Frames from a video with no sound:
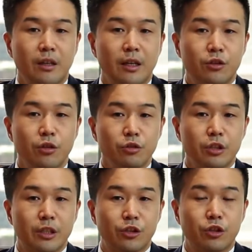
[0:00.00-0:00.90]
It's not
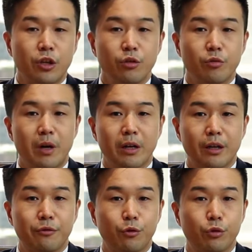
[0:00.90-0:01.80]
just external
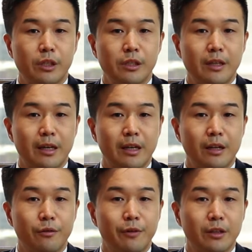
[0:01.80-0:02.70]
market forces that can
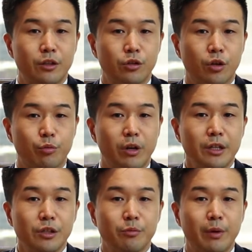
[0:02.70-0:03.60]
affect the stock
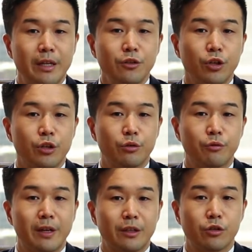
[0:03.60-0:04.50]
price, but internal
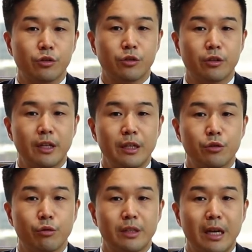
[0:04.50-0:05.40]
factors could lead
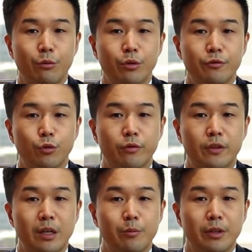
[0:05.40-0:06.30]
to a downward fall of the
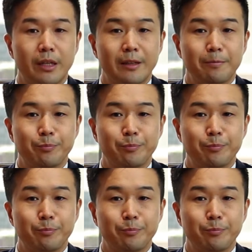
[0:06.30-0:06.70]
company.